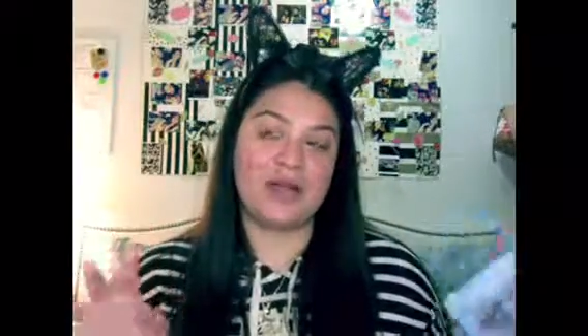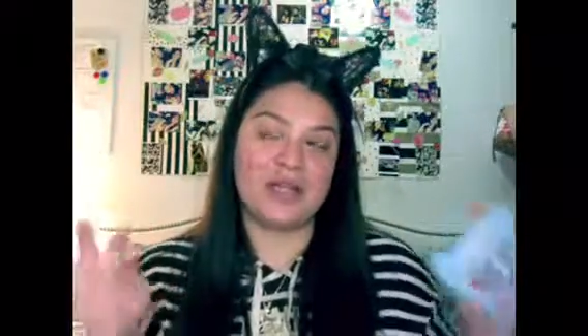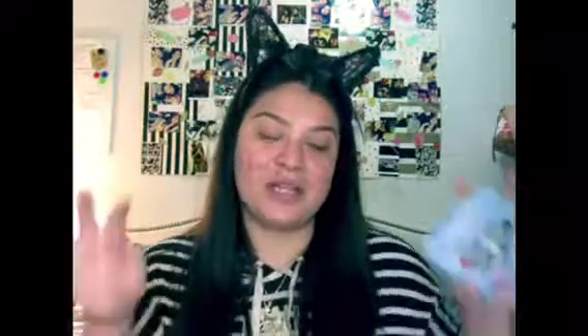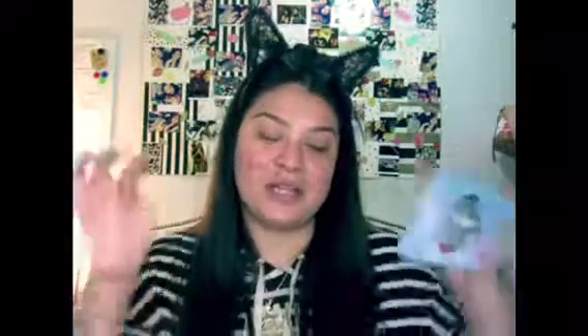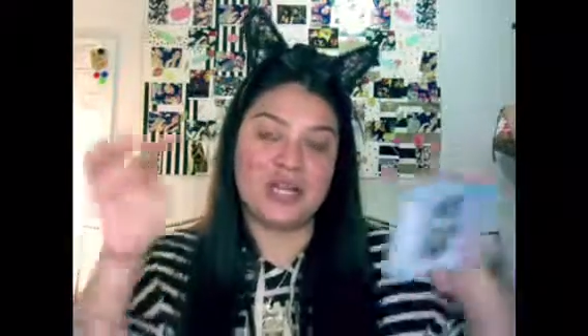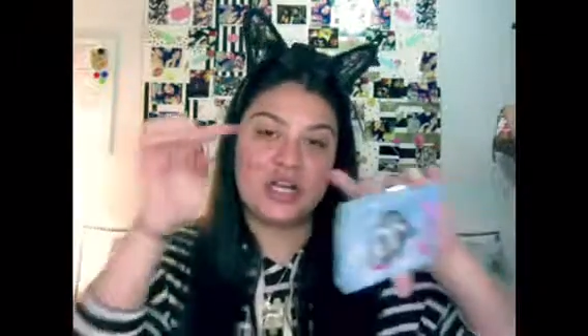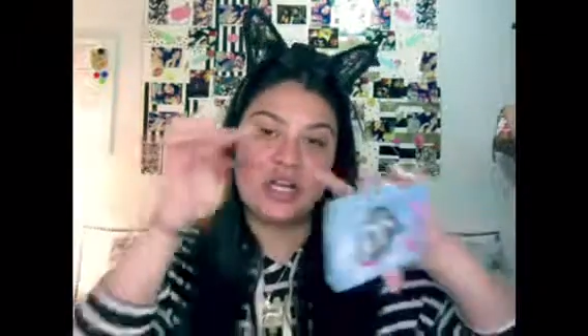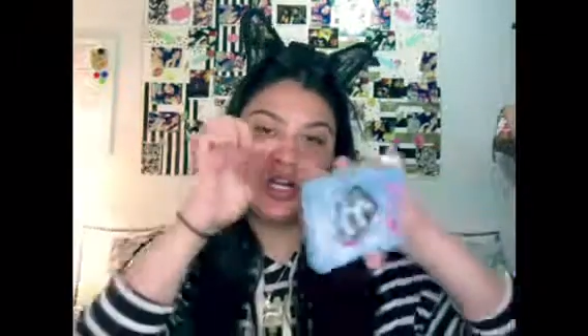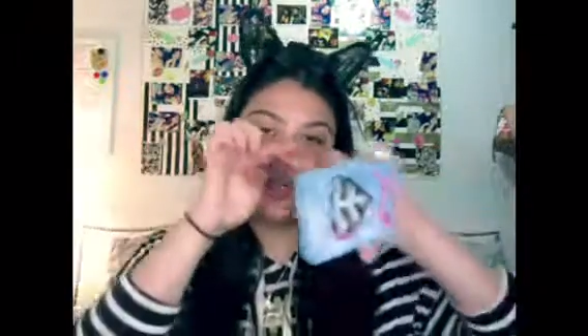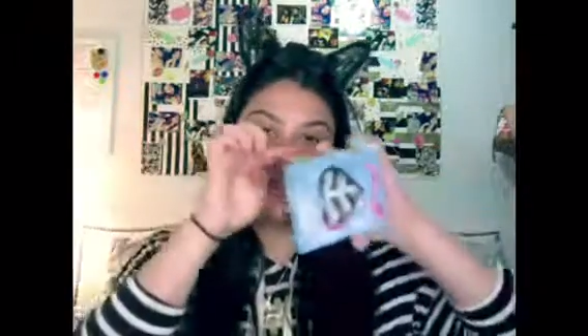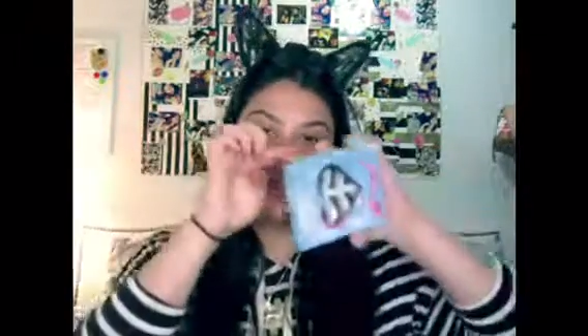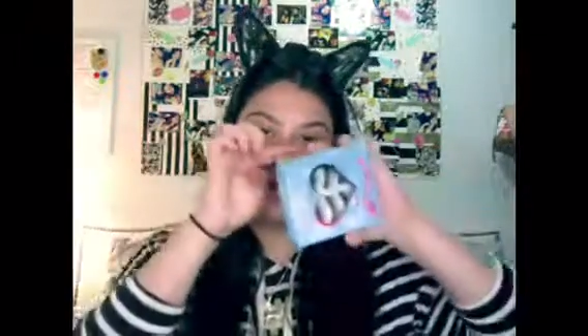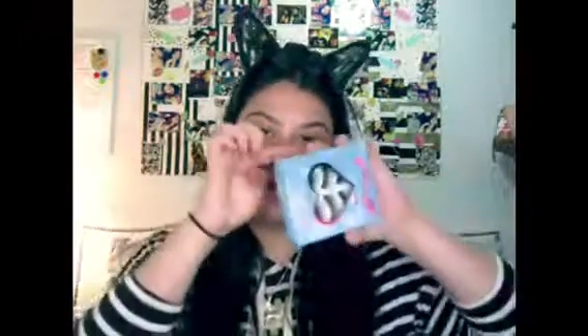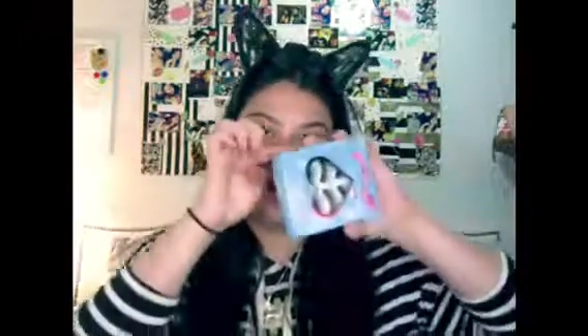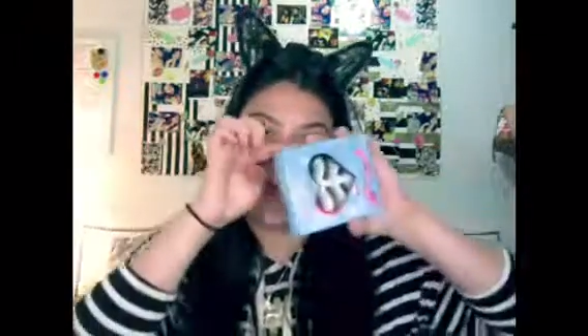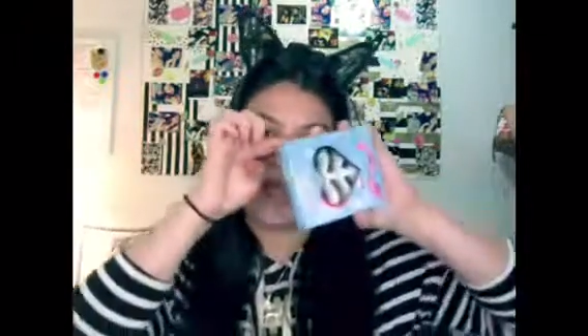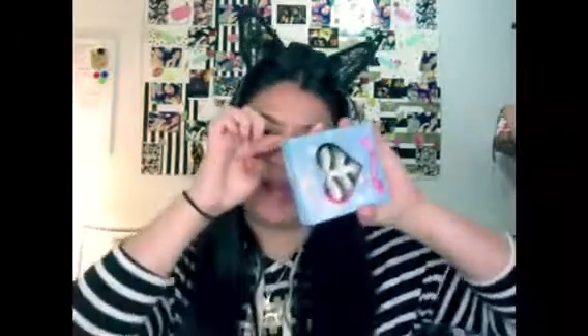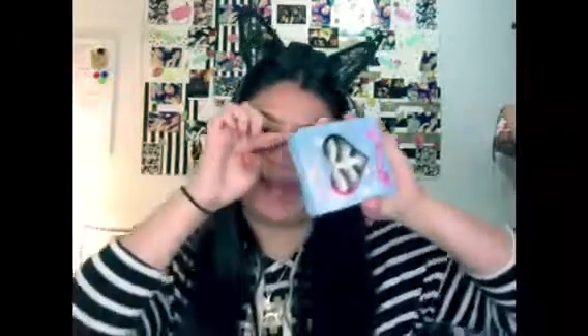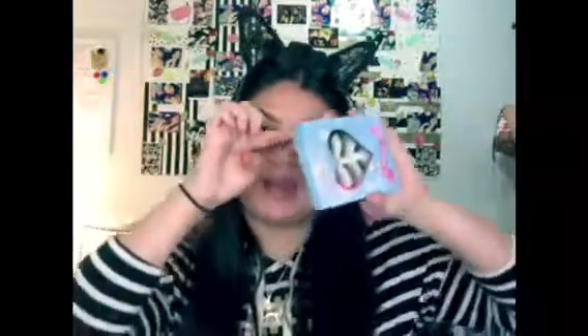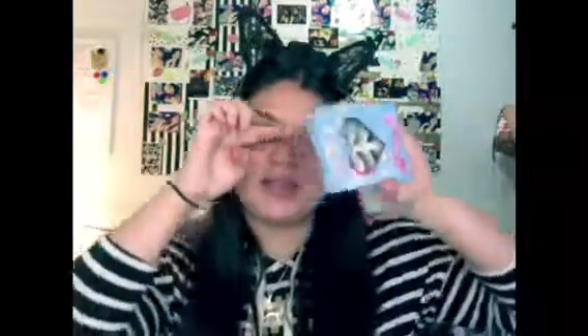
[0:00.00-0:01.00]
literally they're
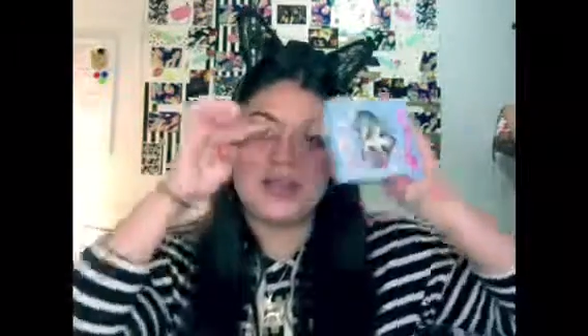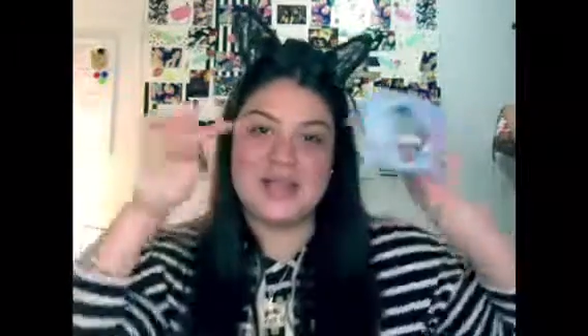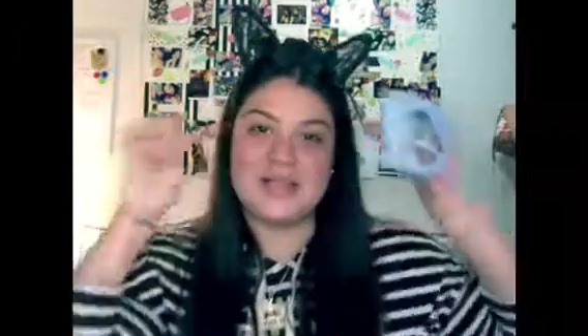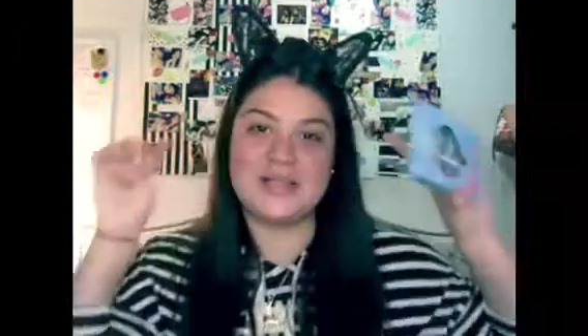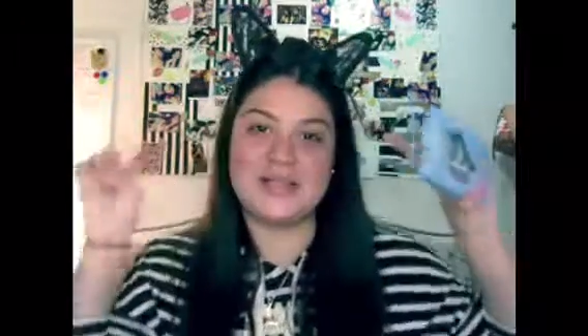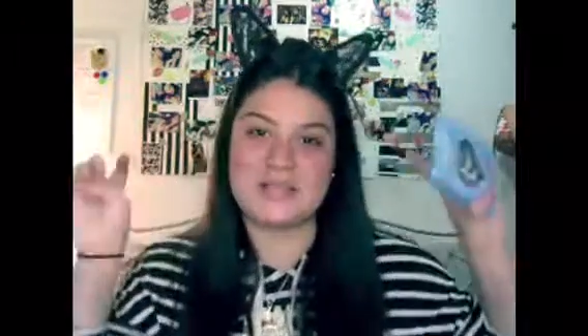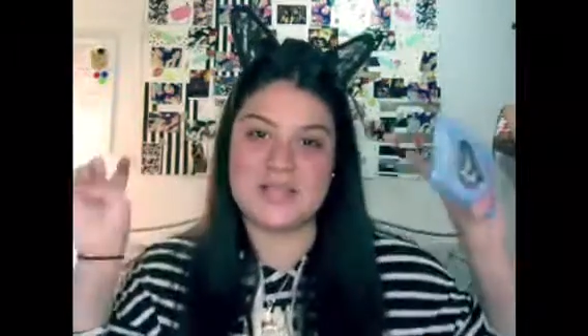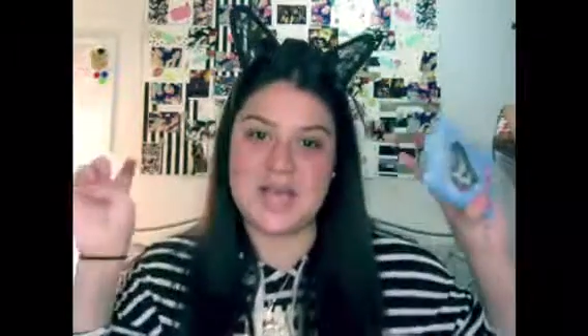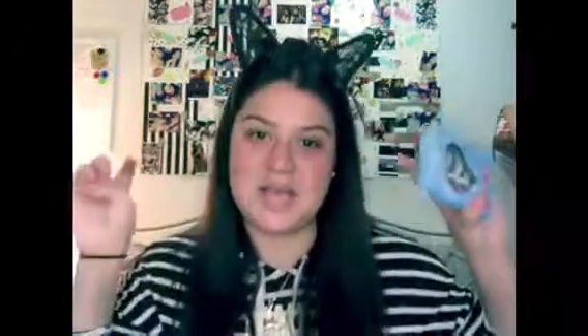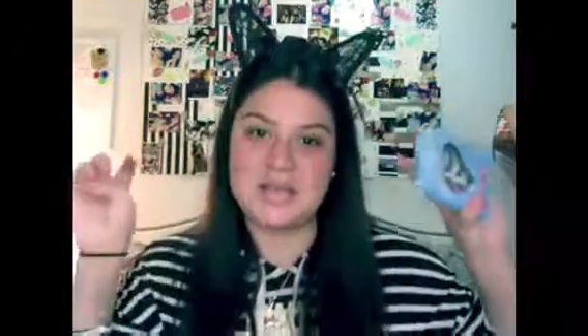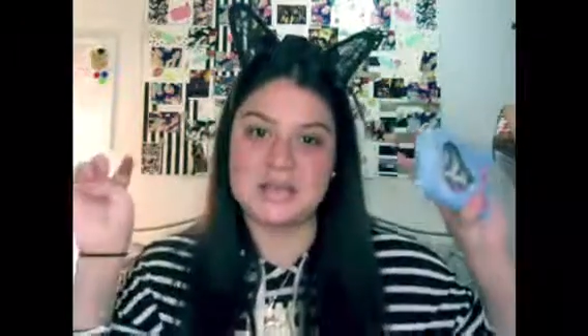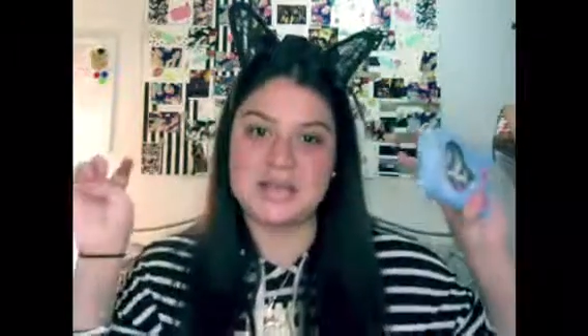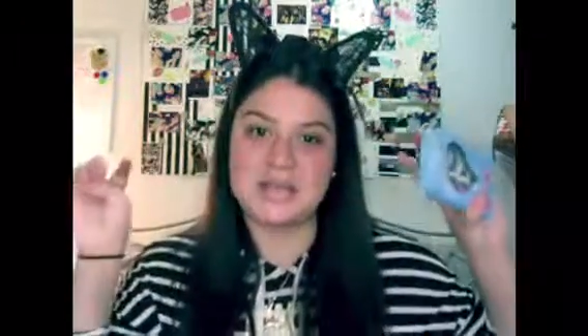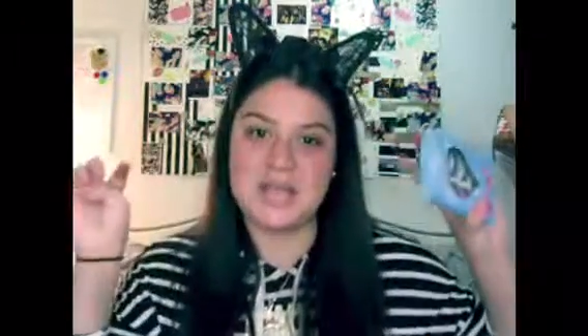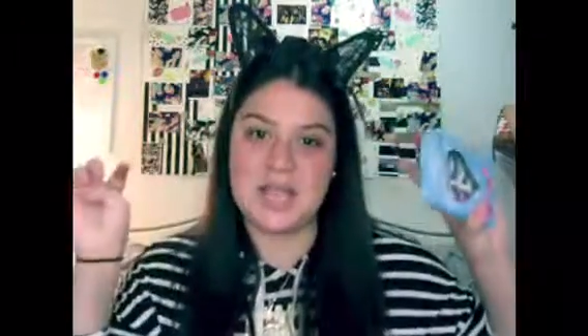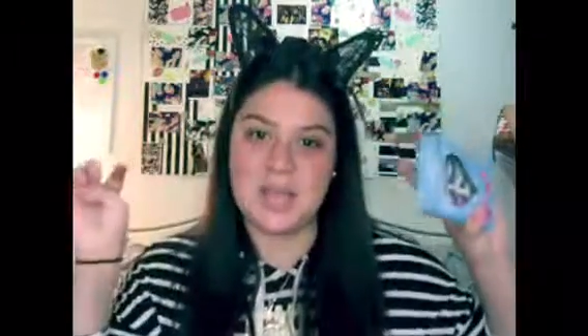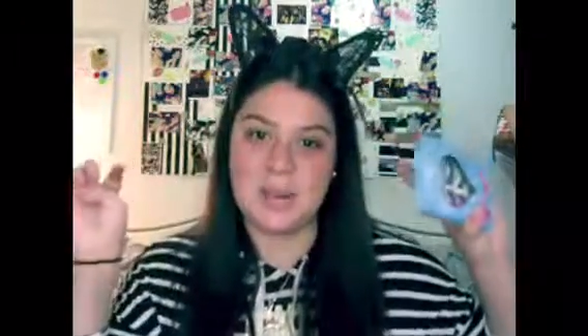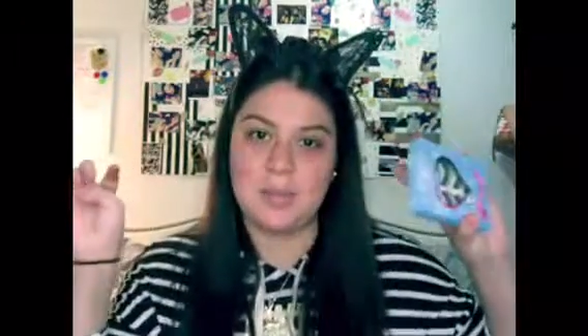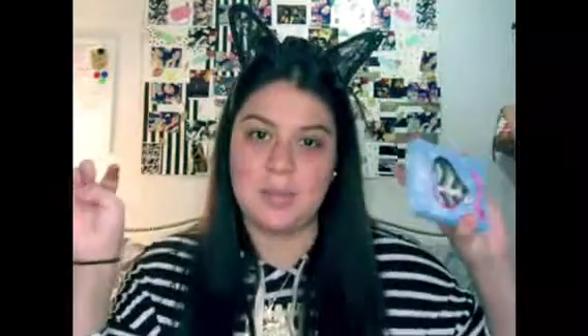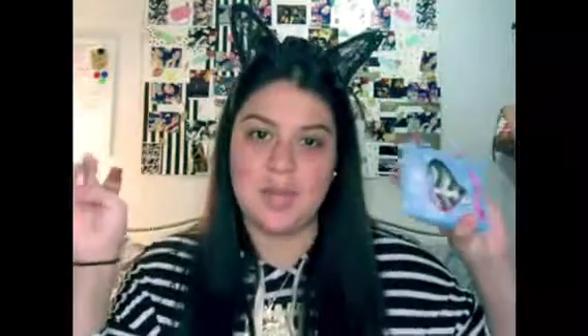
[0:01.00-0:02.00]
like the exact
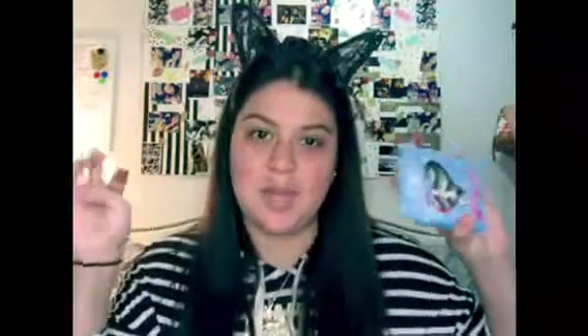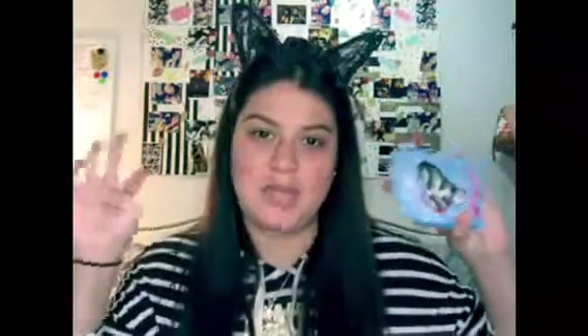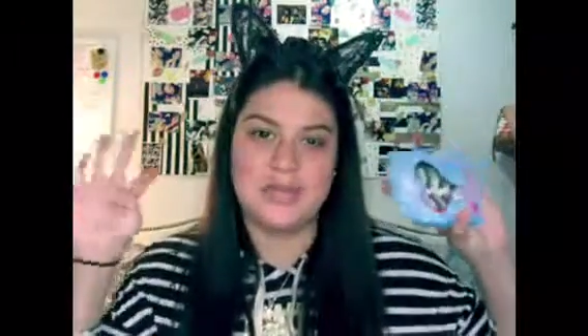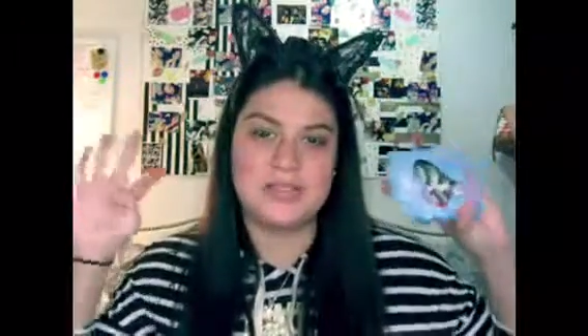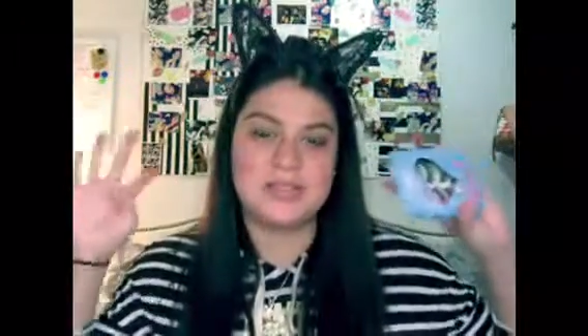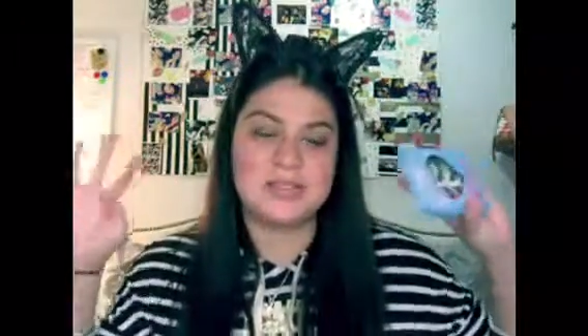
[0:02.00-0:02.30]
same like